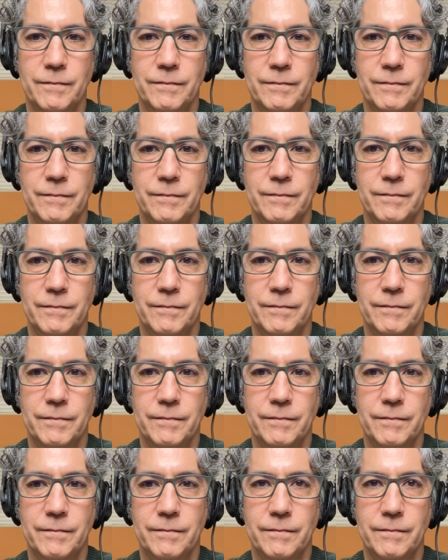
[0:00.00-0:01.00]

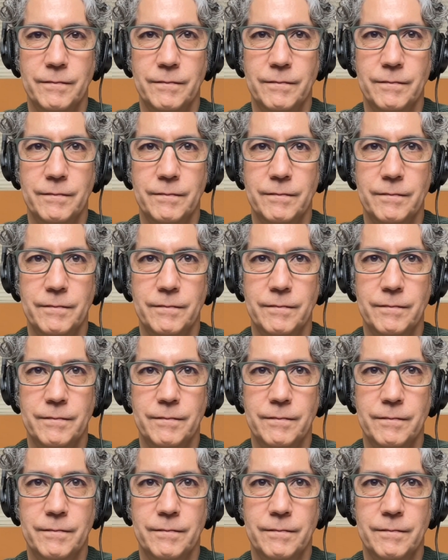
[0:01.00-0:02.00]

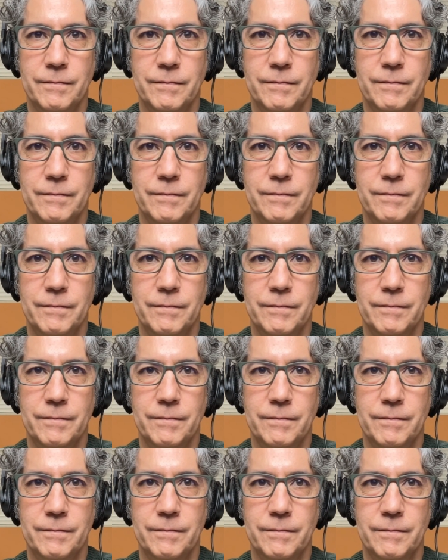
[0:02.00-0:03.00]

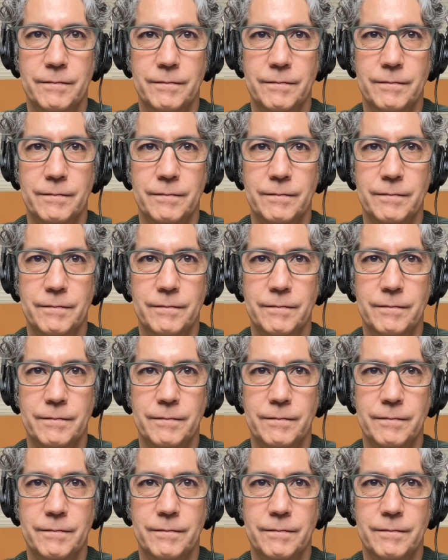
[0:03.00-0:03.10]
[no speech]